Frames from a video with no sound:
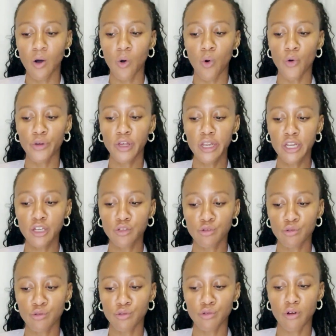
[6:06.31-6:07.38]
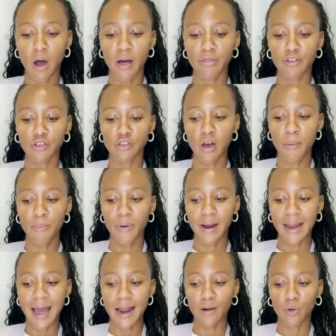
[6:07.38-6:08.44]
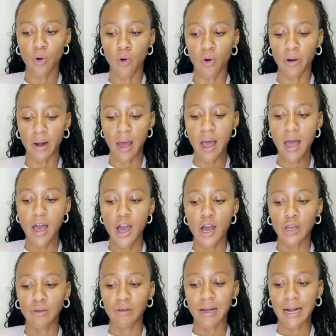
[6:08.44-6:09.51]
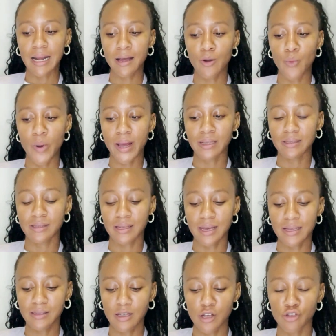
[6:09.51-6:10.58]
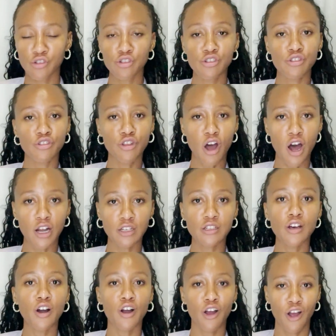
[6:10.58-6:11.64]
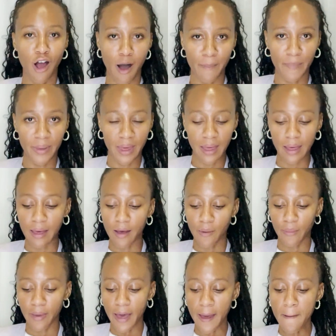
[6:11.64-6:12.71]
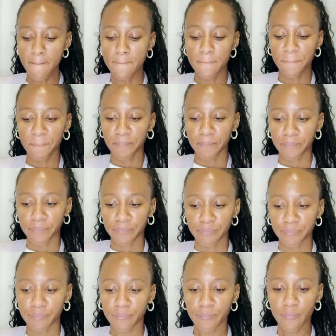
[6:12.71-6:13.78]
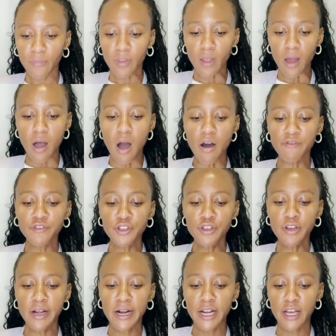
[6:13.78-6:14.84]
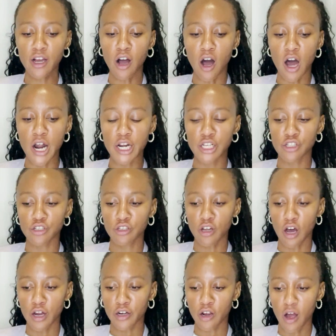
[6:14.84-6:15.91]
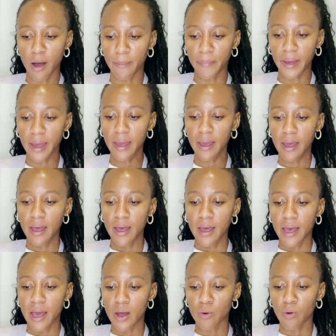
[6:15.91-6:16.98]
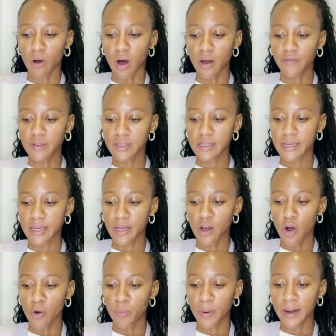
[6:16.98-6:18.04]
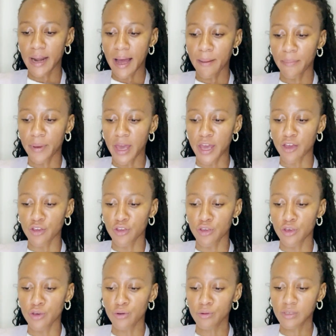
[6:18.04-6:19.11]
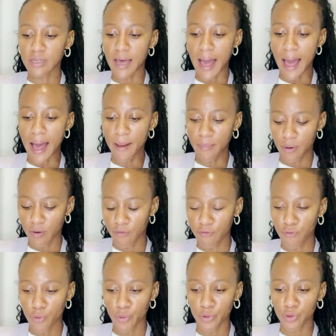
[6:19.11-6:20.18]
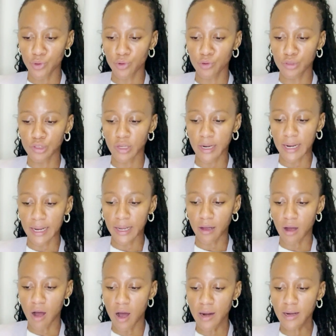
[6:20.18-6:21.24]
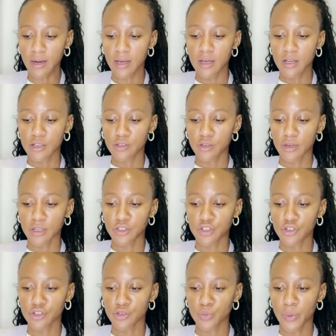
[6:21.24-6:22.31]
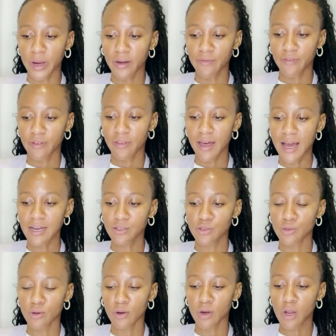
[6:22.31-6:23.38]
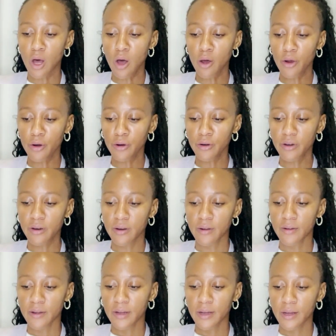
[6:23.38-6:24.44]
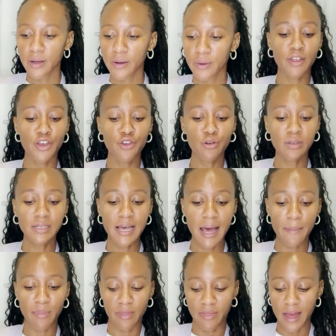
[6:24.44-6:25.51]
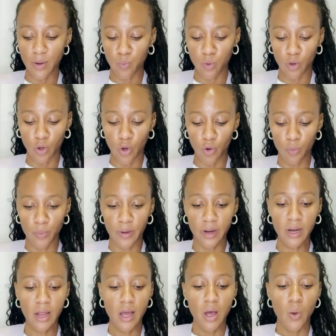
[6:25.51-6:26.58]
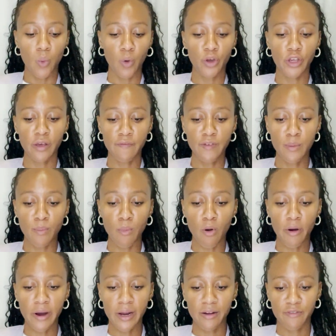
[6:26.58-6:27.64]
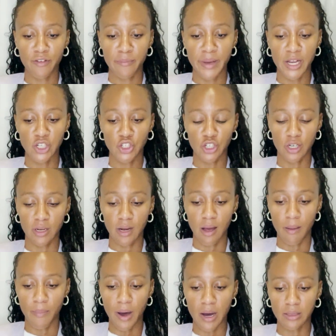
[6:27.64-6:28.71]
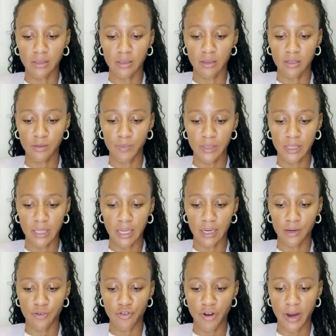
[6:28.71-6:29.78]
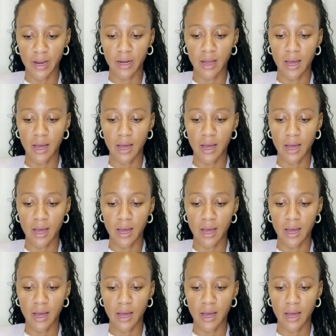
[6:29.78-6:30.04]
All you need to do on the top right hand corner, you click where it says start copying. Okay. After you click on start copying, it will obviously open up a new tab for you to click on. So let's just wait for that to load. The new tab that will open will give you more information about this particular trade.